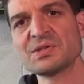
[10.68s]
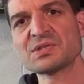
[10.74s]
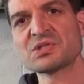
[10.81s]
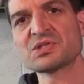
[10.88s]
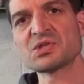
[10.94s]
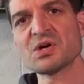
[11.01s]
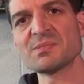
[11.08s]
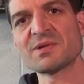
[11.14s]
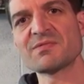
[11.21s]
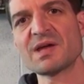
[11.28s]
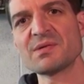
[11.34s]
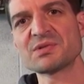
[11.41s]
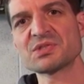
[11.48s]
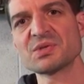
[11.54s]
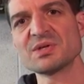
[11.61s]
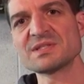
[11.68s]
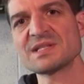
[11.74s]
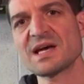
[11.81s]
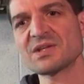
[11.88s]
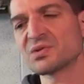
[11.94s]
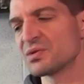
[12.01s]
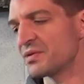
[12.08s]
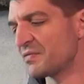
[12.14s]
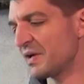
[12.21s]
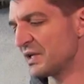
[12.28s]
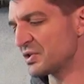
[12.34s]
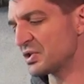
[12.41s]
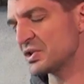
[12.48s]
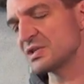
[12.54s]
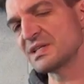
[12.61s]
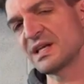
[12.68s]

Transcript: this is Sean McVay with Sean's Outdoor Adventures,